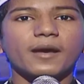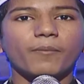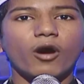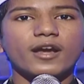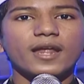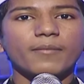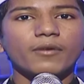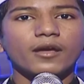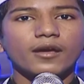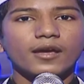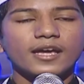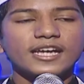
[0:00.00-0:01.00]
upon him,
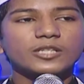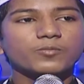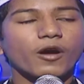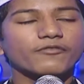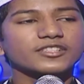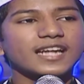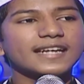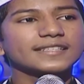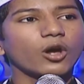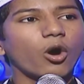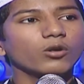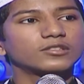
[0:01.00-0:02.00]
he's prophesied in
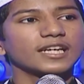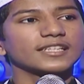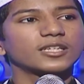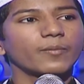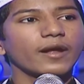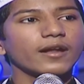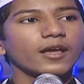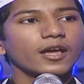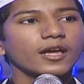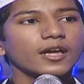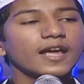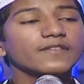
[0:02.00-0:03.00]
the Old Testament
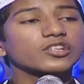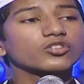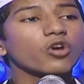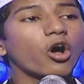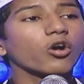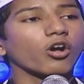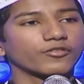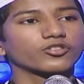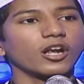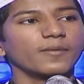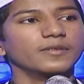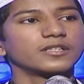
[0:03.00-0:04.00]
in the Song of
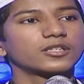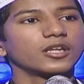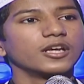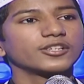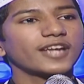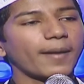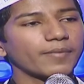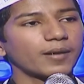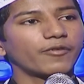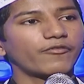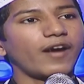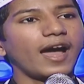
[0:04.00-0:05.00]
Solomon's, chapter
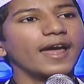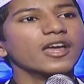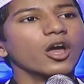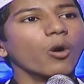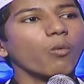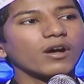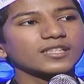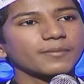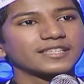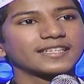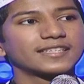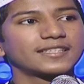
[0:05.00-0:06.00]
number 5, verse number
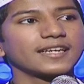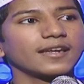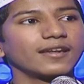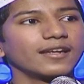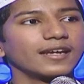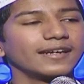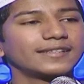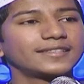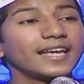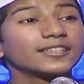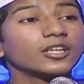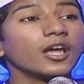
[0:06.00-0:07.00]
16. It
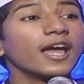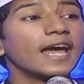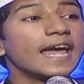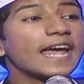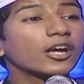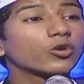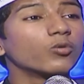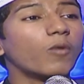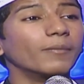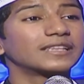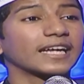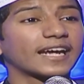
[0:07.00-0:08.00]
says, Hikku
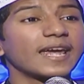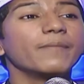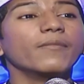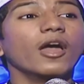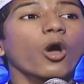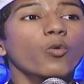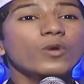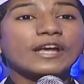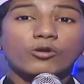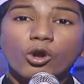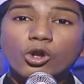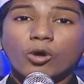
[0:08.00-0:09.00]
Muhammad Takim, we
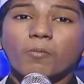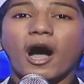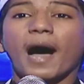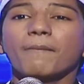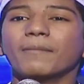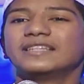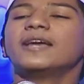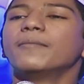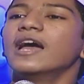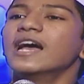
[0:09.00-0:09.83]
kullu Muhammadim,